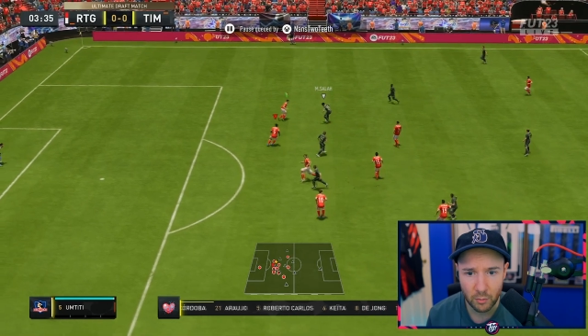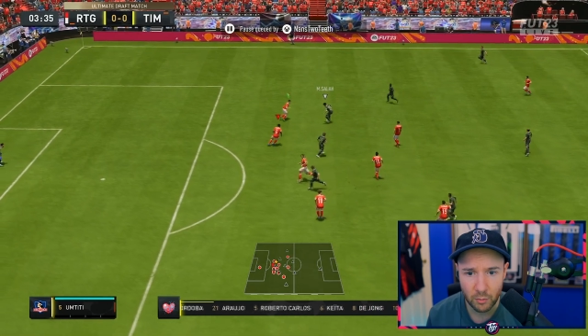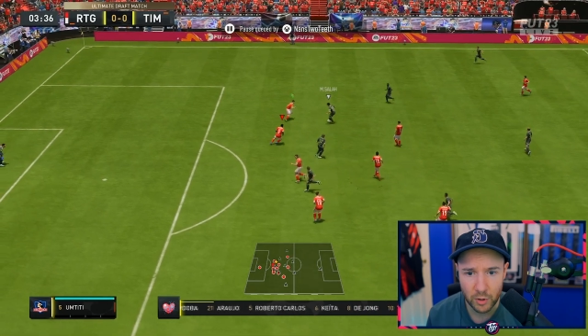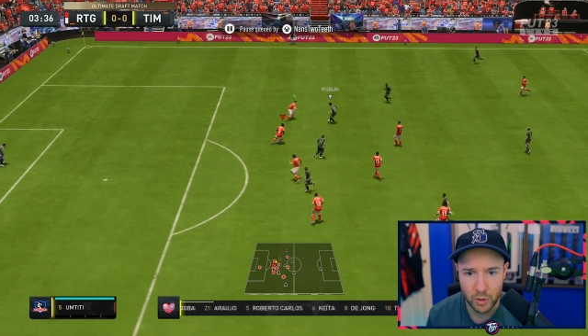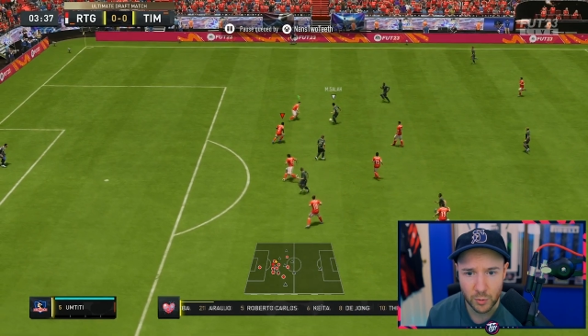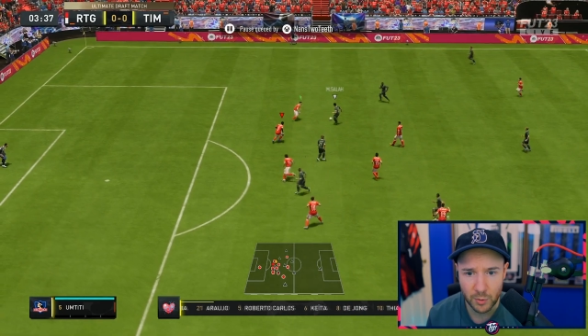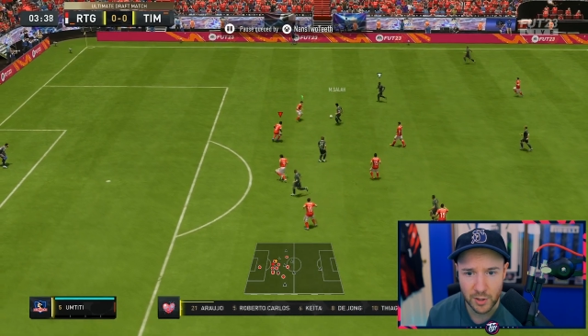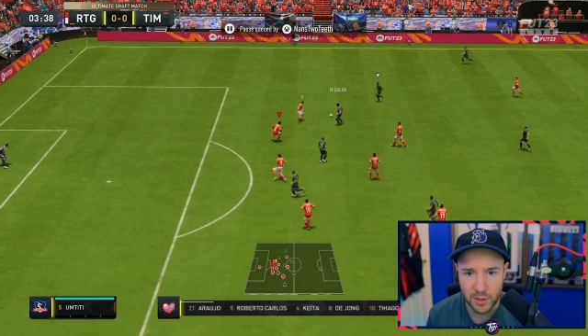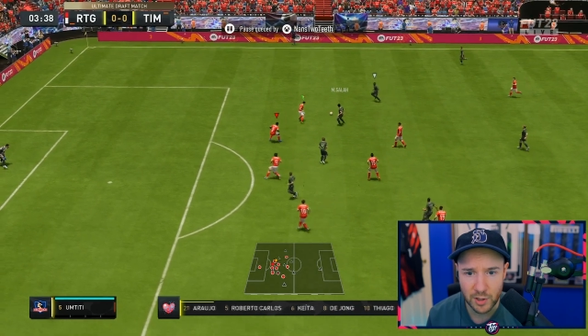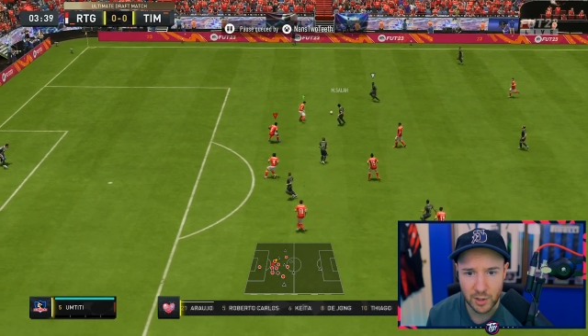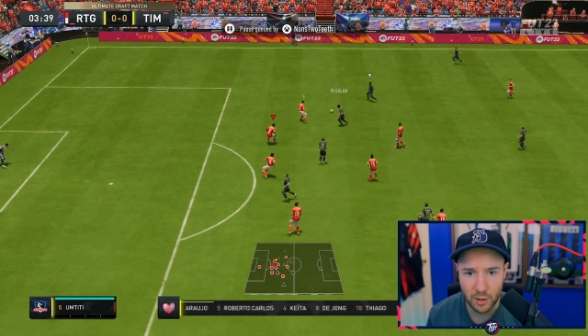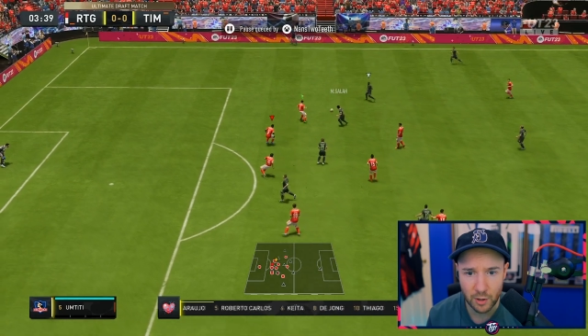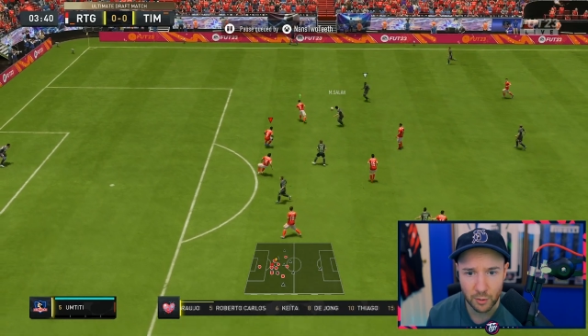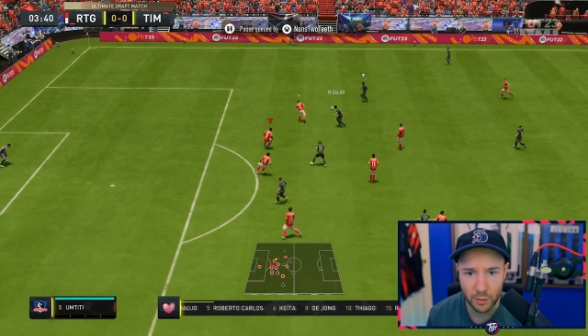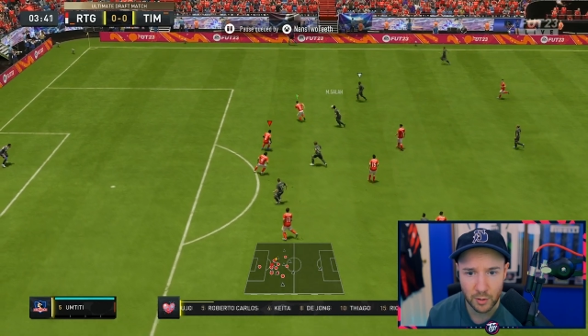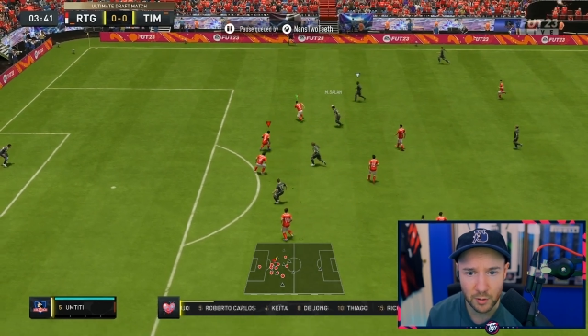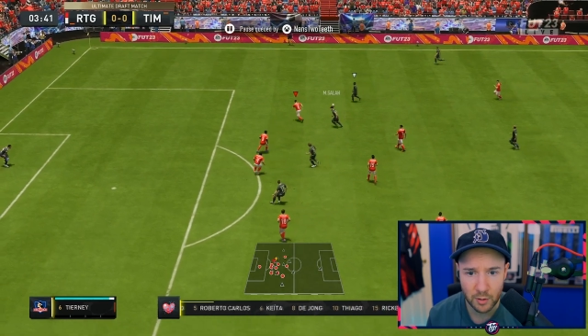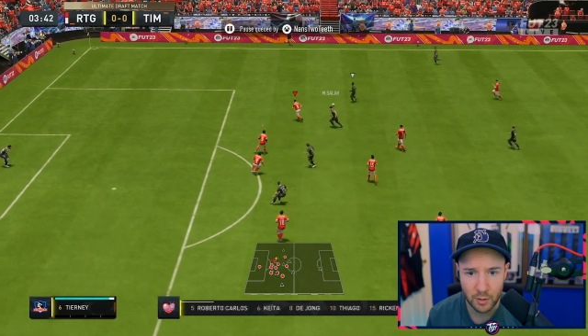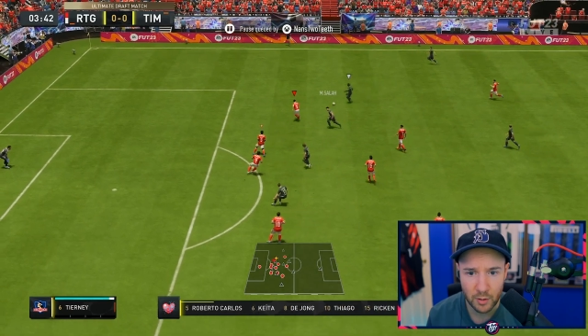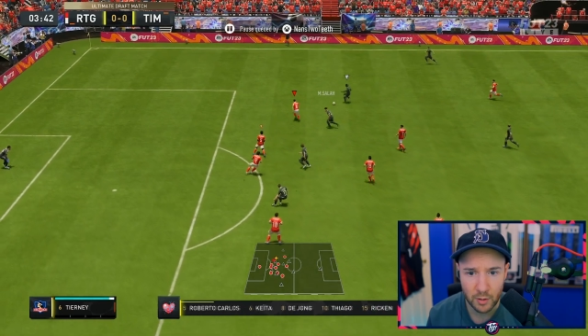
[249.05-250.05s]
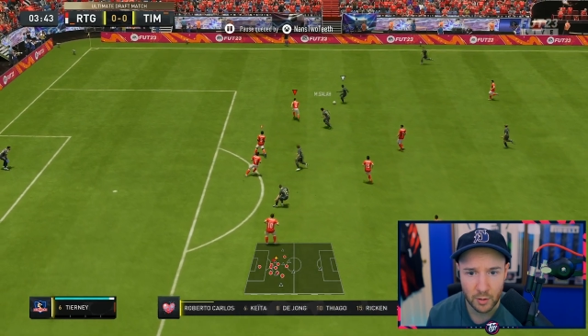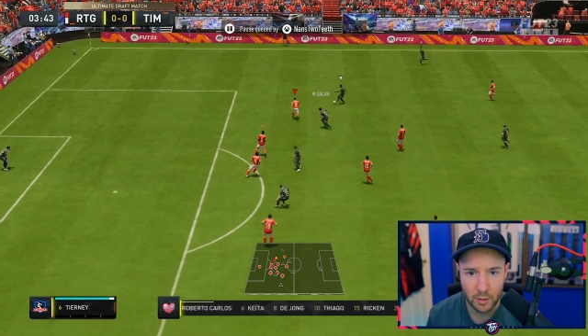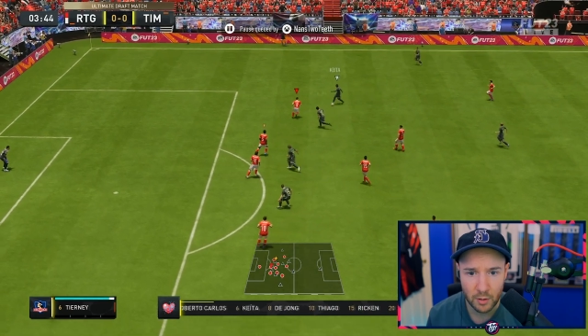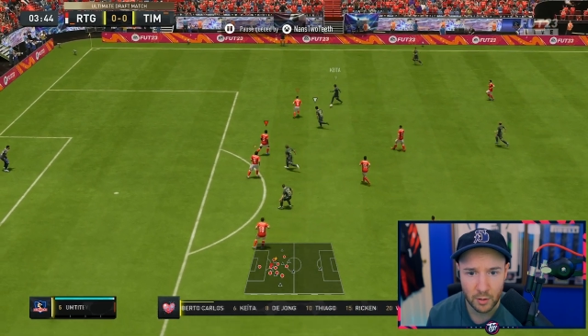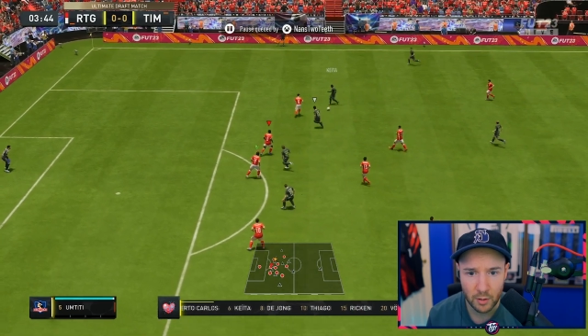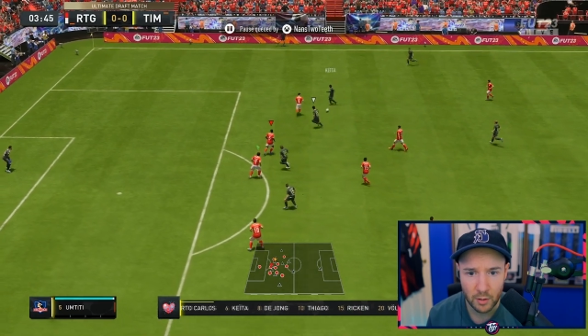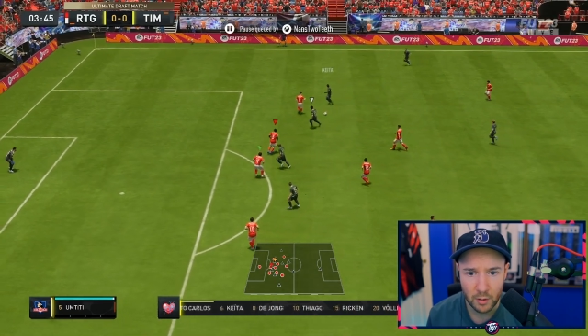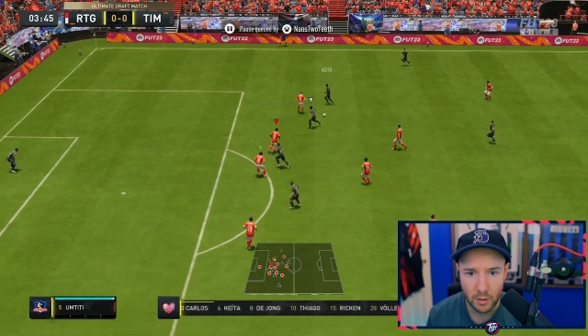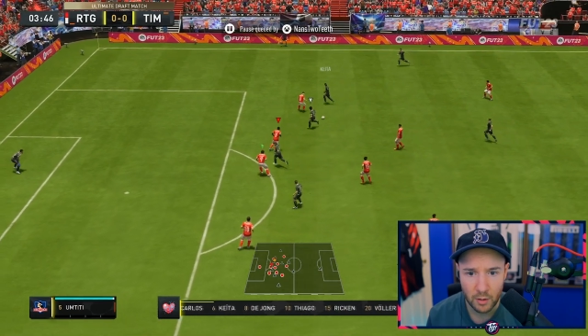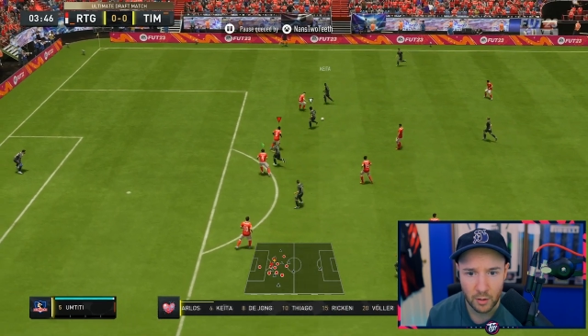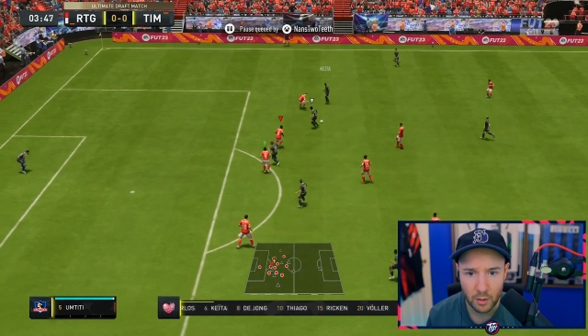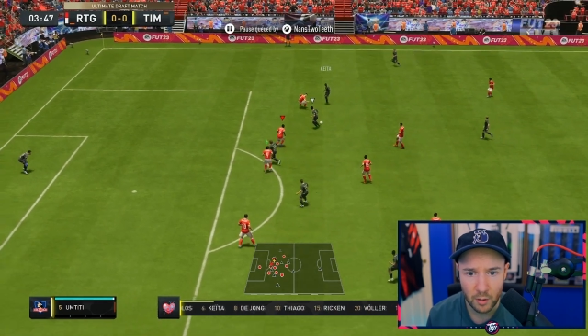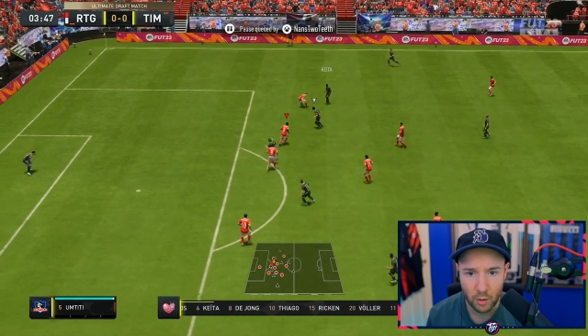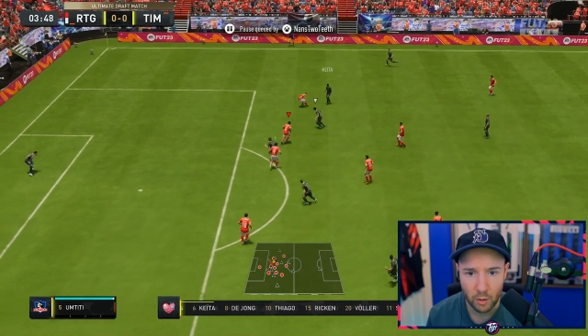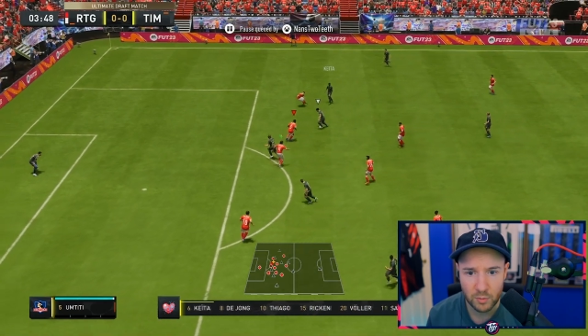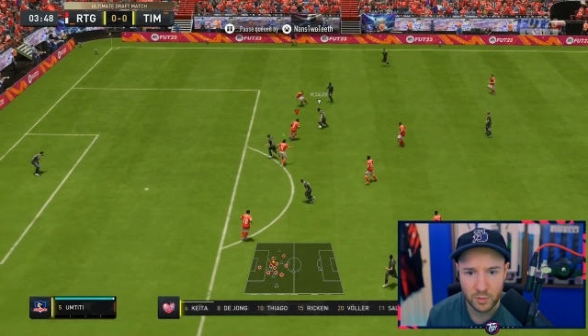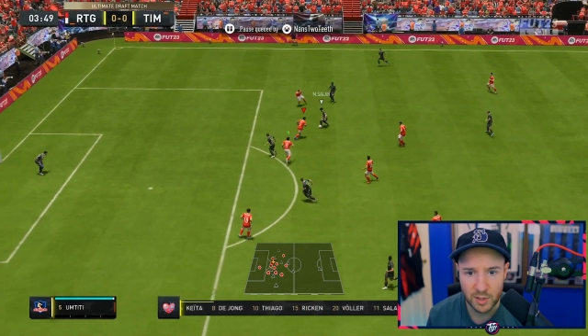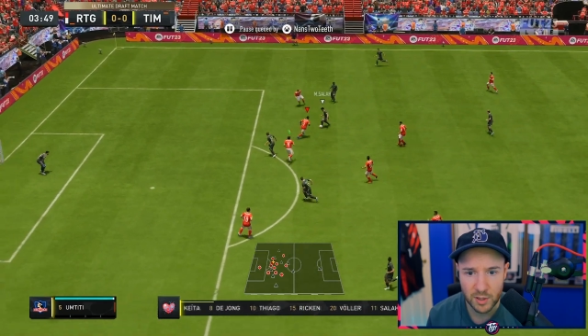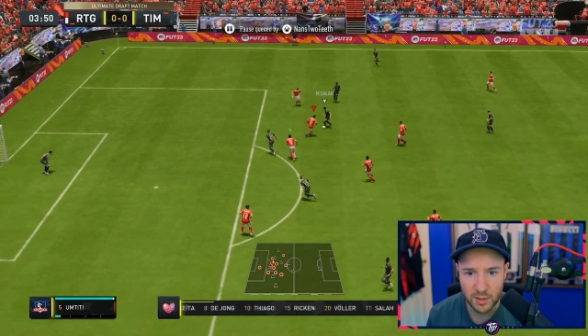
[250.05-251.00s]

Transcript: Which way is he going? From